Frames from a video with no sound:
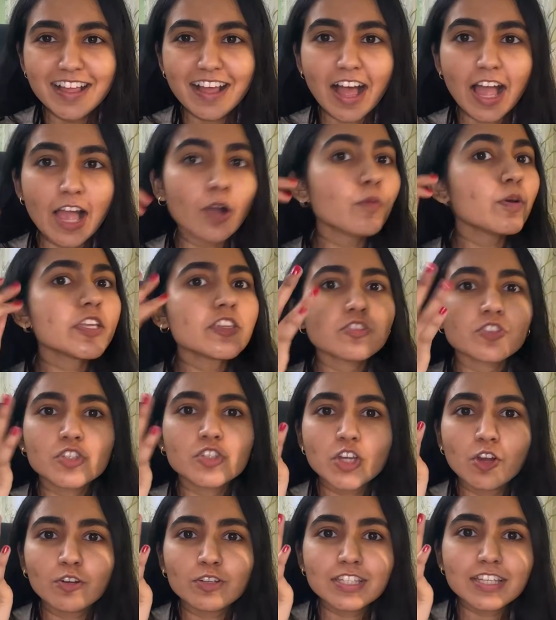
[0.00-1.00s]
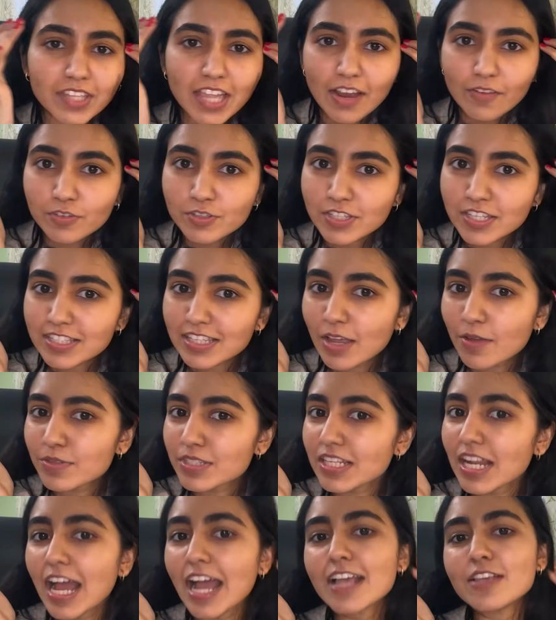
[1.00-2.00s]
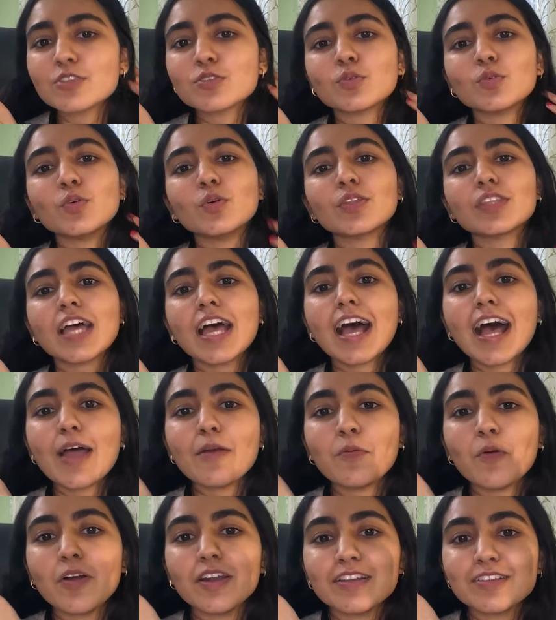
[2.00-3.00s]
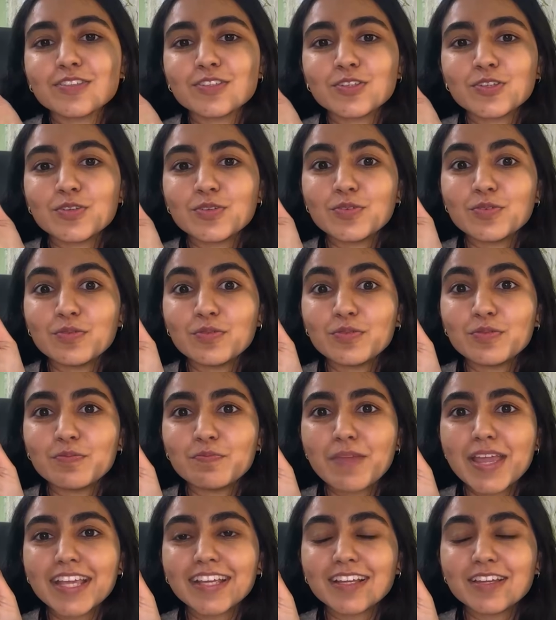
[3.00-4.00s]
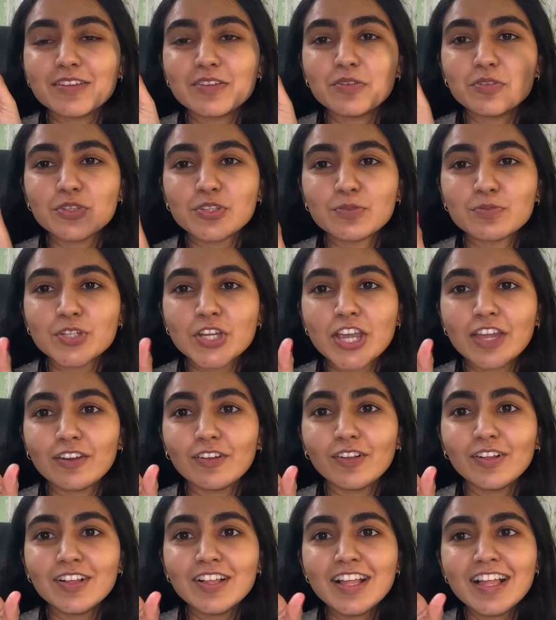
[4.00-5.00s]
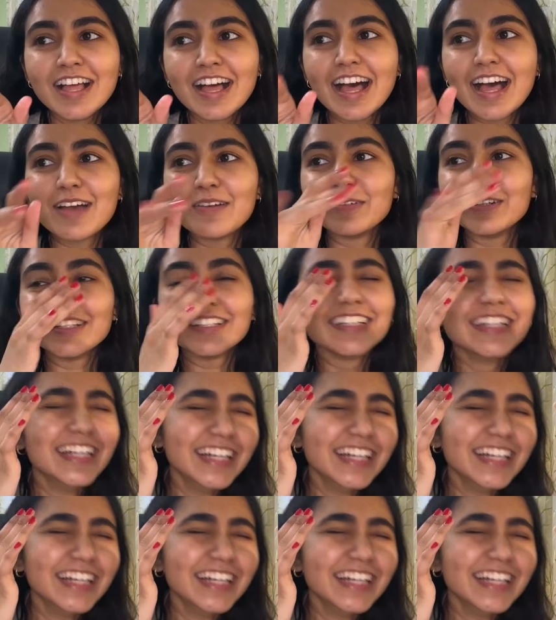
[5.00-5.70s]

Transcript: I always joked ever since I was in high school that I wanted to make a YouTube channel. I would,